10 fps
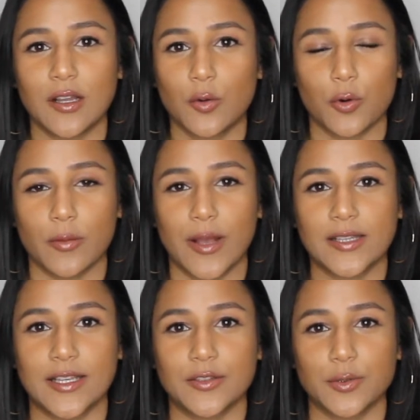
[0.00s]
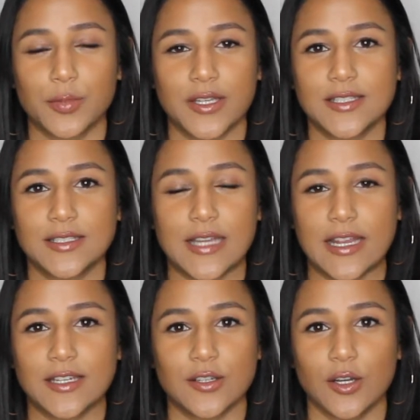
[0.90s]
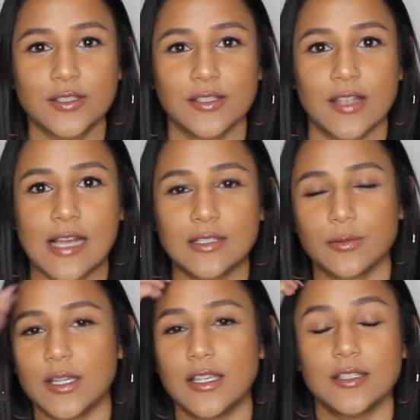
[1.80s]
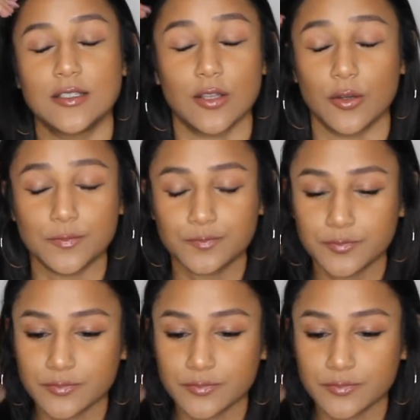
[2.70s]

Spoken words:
quarterback that's replaced Andy Dalton last week, and so